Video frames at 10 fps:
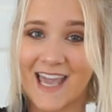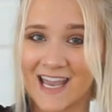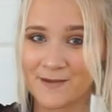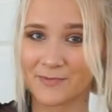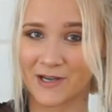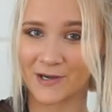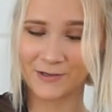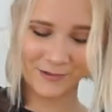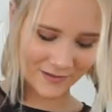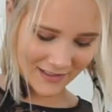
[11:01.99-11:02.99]
cape
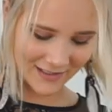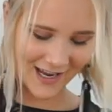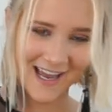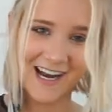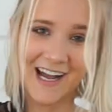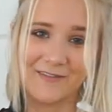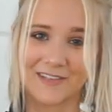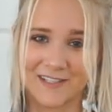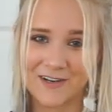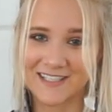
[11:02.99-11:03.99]
coat. And I'm
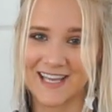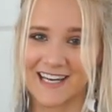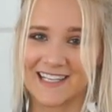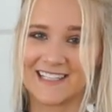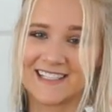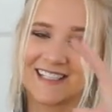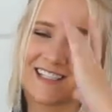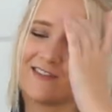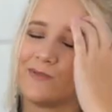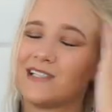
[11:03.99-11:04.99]
so excited because this
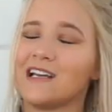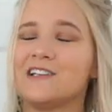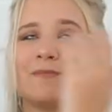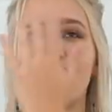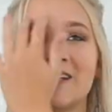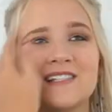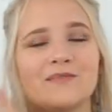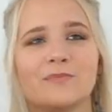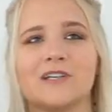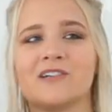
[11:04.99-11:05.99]
gives me such
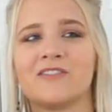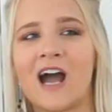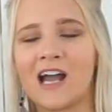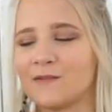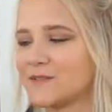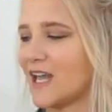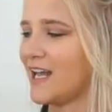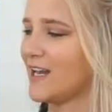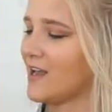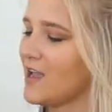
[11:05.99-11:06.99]
Madison Beer vibes,
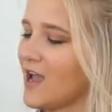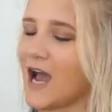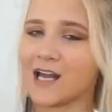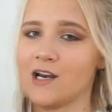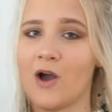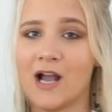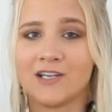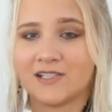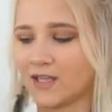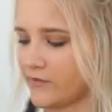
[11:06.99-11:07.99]
and I don't know, I
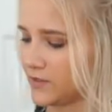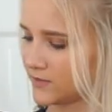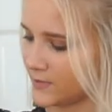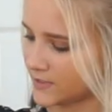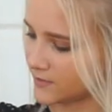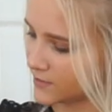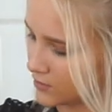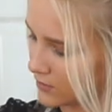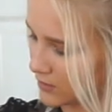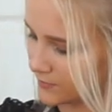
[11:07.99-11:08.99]
just love it. So basically
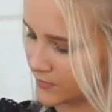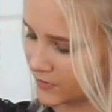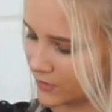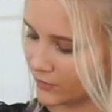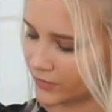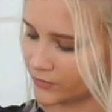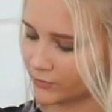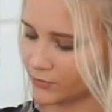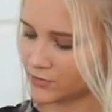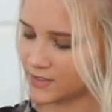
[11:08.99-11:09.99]
your arms go
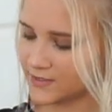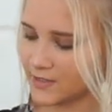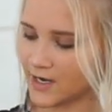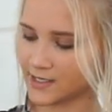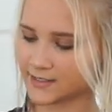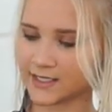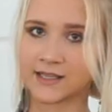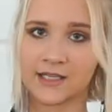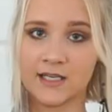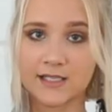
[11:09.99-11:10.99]
through the sides
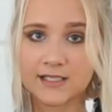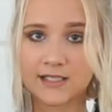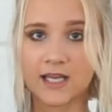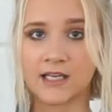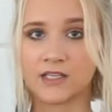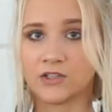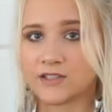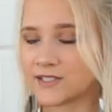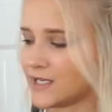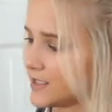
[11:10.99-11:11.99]
like this, and it
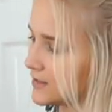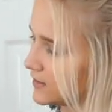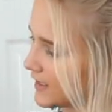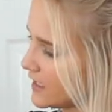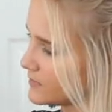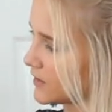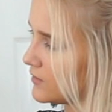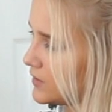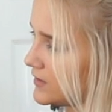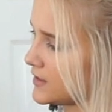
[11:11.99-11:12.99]
looks like a little cape
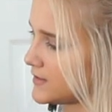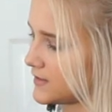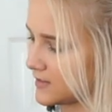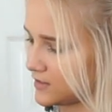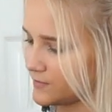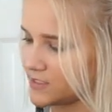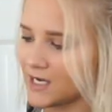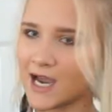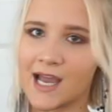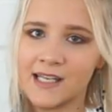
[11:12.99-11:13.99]
coat. And this is gonna be
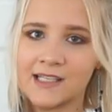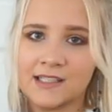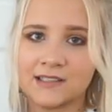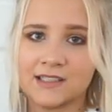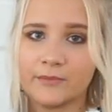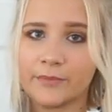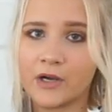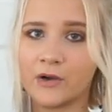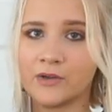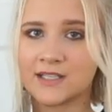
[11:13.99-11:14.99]
tied in a little
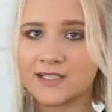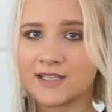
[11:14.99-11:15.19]
bow in the